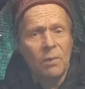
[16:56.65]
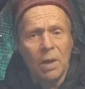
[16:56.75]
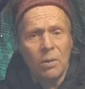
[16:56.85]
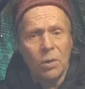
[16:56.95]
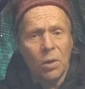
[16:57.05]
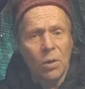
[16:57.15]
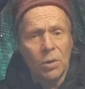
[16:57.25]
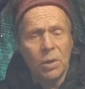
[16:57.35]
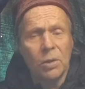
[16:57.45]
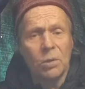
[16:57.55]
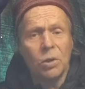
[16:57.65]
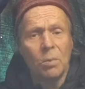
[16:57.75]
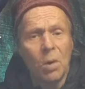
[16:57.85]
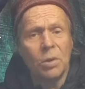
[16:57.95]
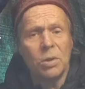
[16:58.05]
very urgent
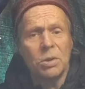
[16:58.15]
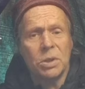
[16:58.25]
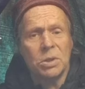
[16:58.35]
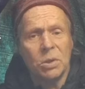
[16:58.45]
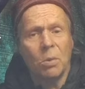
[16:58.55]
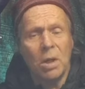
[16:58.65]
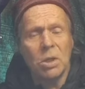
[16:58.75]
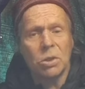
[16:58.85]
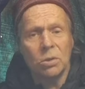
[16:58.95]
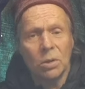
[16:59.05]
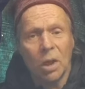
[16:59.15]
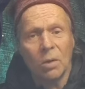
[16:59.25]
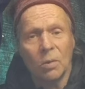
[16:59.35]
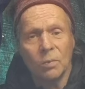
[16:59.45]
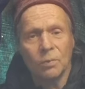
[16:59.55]
emergency situation
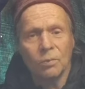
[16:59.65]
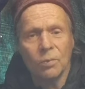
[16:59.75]
now.